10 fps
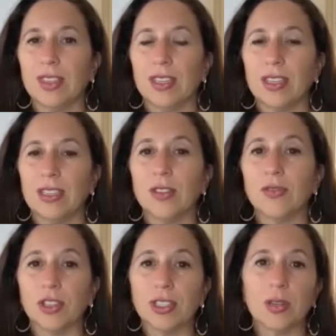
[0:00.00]

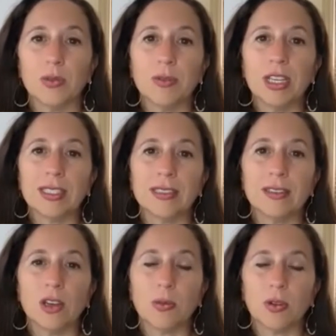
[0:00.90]
different? Like, what makes
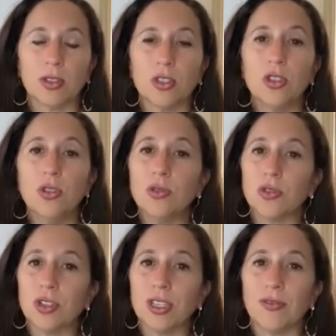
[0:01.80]
airports choose
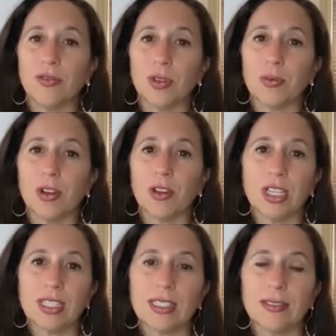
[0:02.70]
Trinity for their projects?